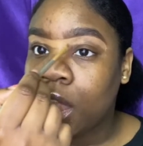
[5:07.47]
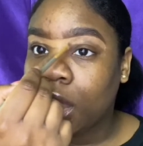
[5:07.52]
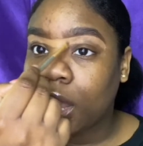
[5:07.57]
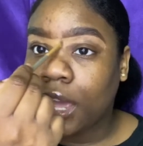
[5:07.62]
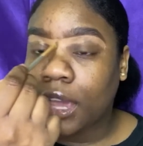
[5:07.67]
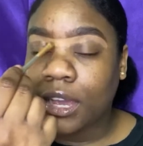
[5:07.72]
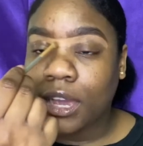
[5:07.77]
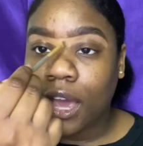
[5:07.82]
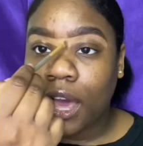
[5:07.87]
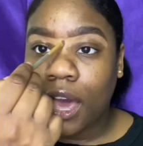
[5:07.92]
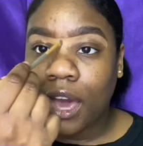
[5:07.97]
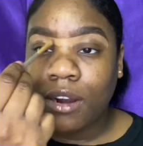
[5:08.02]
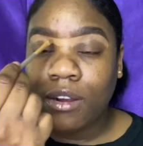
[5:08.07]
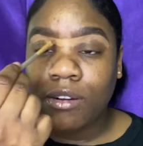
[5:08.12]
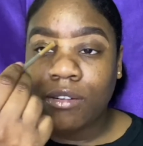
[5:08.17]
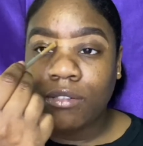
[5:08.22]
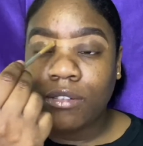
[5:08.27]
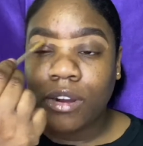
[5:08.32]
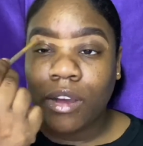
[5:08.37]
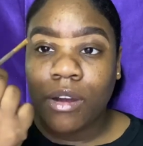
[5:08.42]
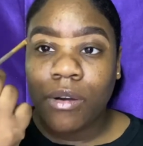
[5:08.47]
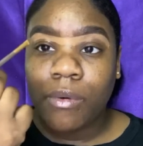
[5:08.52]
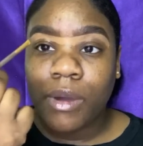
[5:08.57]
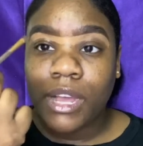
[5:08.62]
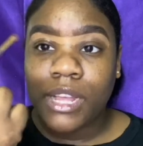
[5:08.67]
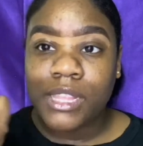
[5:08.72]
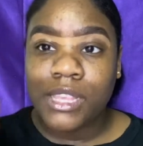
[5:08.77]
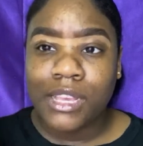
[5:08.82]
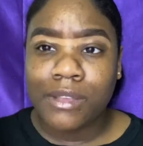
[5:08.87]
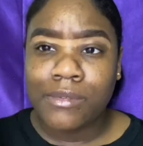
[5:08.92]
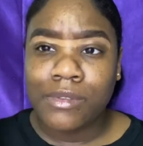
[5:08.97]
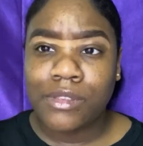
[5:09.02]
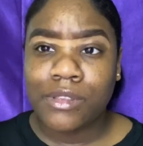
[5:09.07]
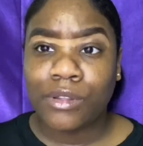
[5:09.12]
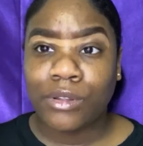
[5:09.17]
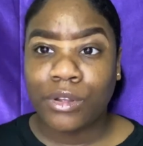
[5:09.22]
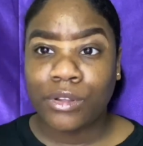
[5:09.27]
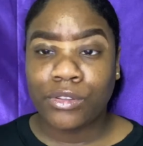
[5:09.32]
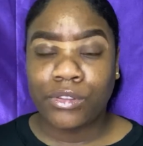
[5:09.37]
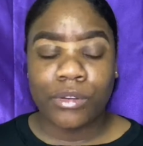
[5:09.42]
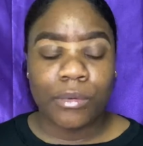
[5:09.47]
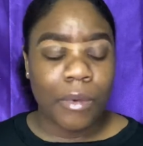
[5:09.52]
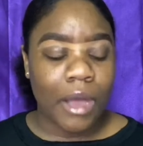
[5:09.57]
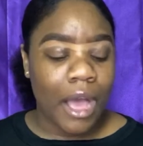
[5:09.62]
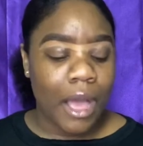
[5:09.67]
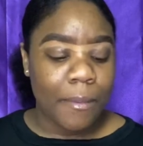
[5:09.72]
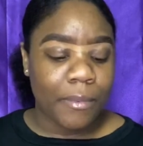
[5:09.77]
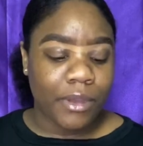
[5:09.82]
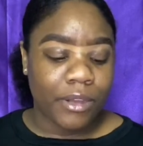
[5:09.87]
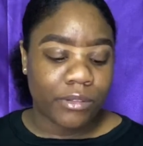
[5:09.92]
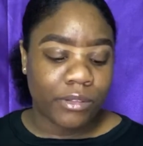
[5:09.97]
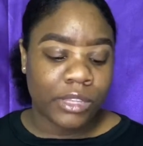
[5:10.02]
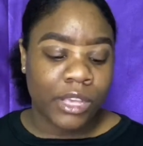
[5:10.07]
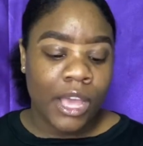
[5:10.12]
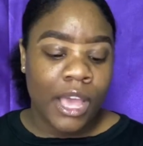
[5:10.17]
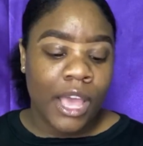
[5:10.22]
Like, I don't know why it takes me so long to do my eyebrows.